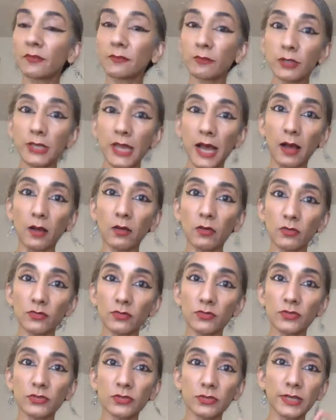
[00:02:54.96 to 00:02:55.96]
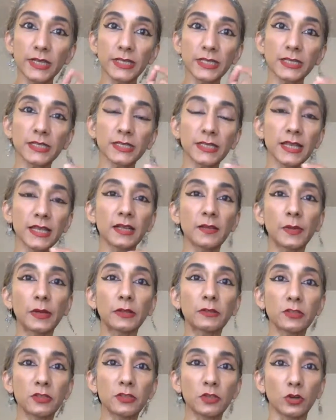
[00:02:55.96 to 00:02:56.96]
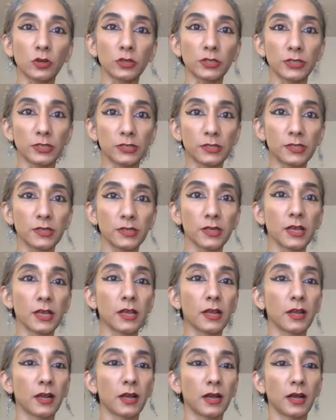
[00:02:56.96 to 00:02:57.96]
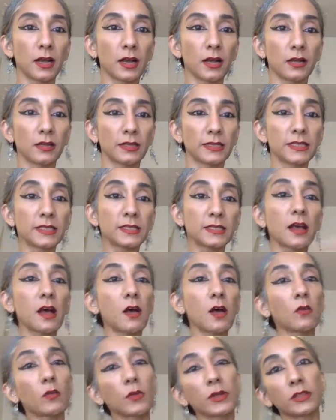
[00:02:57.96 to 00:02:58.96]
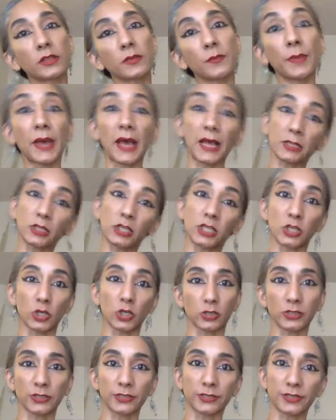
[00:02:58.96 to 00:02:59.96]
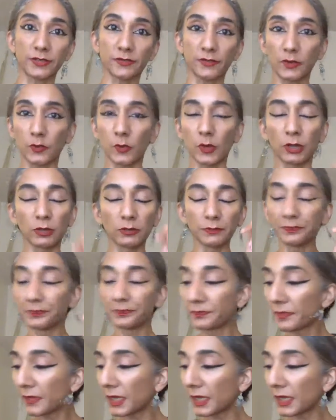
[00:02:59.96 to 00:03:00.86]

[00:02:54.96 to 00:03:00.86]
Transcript: For now, let us think about the daughters. Uh, let's start with the bad daughters, if you will.